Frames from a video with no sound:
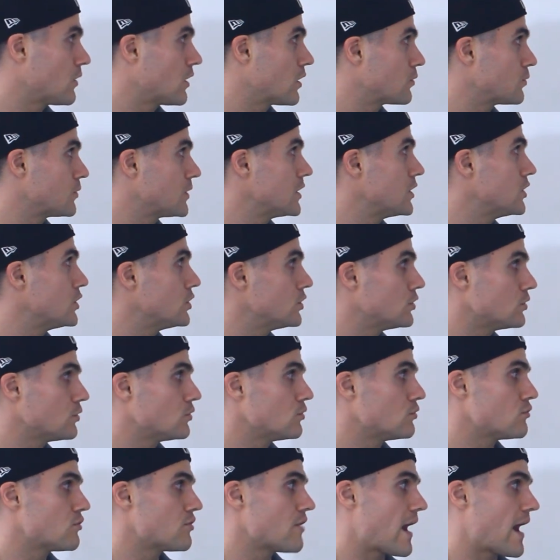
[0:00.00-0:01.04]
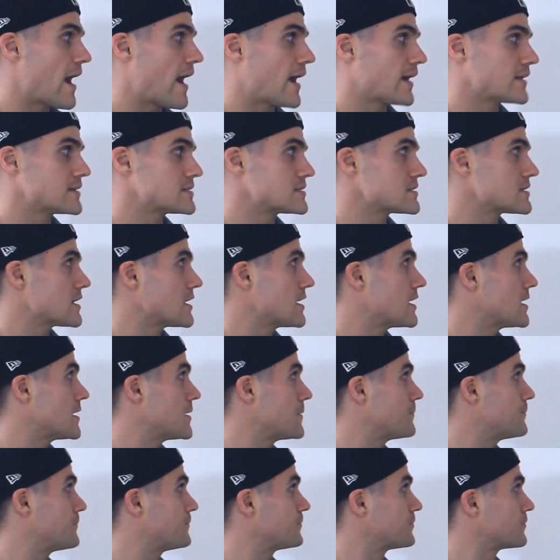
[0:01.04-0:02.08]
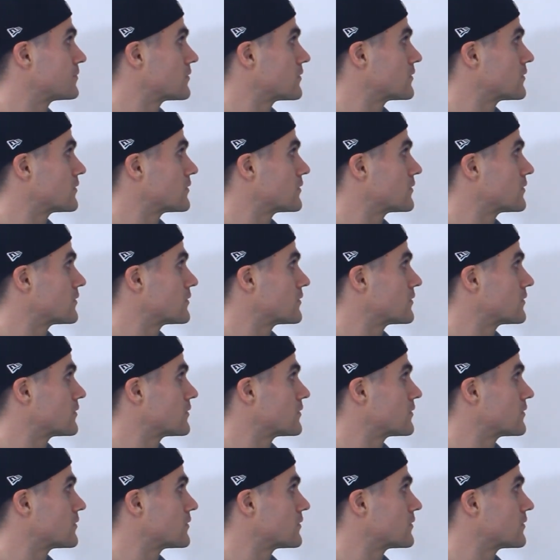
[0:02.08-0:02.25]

where we knew that, um,